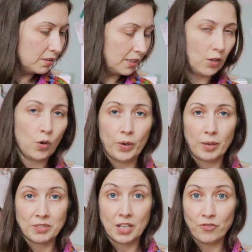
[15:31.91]
They're not
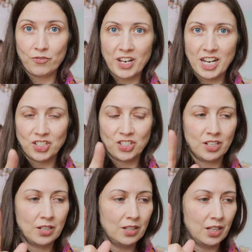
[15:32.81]
whips, they're
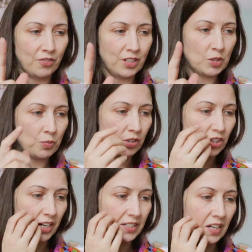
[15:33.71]
finished. They're finished
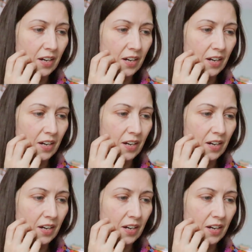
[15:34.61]
projects.